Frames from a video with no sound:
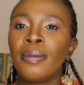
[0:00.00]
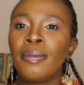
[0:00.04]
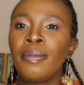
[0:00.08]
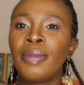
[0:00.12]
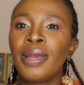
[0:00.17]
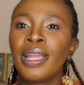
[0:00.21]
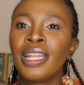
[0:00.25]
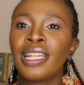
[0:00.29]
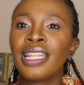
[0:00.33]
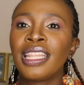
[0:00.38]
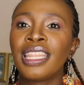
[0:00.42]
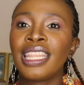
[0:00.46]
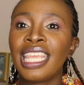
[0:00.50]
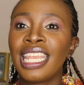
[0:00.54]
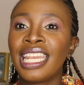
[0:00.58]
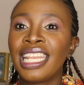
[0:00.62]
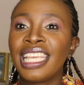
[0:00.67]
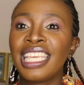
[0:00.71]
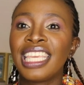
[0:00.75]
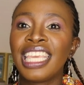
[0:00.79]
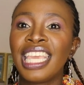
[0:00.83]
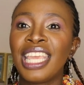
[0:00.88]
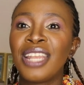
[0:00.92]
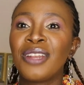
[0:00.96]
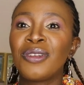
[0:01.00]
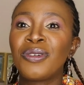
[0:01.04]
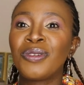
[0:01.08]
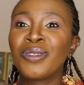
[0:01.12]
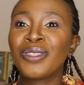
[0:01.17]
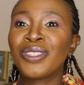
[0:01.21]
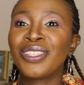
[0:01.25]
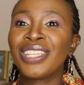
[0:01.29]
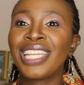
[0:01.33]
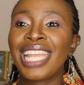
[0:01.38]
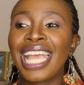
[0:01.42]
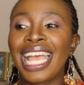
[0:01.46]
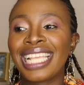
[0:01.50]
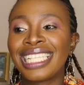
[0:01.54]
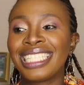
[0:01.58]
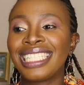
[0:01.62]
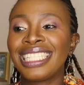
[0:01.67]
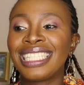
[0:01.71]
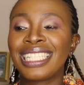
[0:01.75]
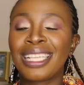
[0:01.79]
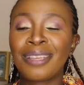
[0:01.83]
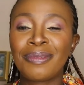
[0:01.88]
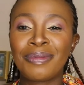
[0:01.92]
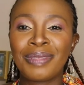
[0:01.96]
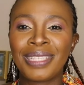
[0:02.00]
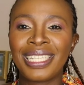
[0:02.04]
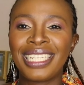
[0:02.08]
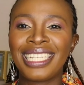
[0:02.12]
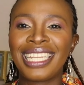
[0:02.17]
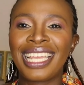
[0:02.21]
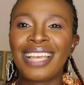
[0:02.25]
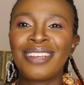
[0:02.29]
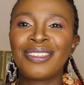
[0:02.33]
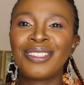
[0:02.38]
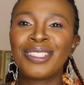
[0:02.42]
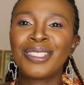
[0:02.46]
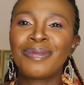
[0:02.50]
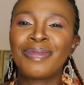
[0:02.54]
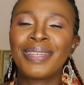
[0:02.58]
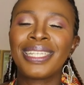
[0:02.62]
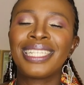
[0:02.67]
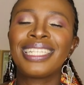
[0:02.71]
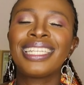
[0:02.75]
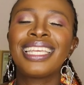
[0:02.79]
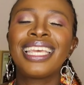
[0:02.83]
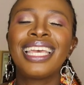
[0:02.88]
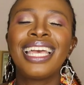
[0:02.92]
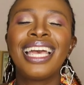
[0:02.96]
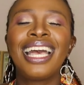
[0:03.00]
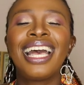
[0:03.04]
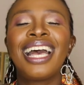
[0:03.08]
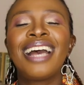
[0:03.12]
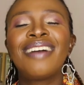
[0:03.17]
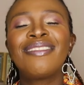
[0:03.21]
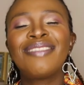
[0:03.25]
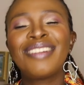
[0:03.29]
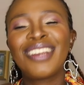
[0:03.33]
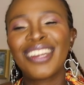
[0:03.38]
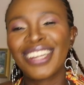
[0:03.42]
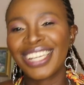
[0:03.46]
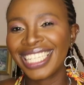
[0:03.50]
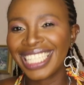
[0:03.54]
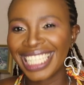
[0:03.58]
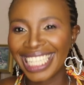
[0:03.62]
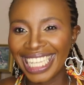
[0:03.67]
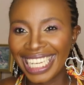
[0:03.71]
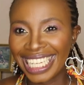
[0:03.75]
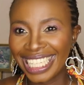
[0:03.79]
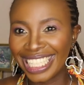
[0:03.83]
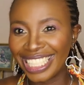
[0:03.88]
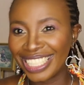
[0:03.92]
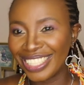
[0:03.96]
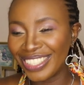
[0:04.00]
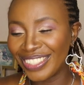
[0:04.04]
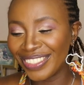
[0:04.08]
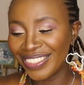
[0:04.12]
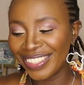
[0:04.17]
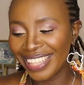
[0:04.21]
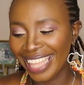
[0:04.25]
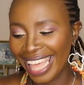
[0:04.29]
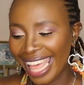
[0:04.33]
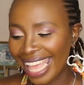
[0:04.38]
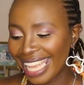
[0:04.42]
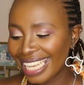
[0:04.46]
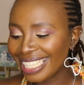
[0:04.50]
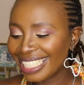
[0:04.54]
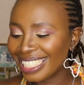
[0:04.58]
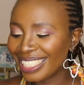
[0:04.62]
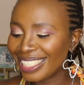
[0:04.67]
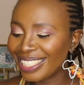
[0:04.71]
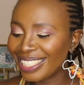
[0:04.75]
but then again also it has its ups and downs, but I'm not going to get into that.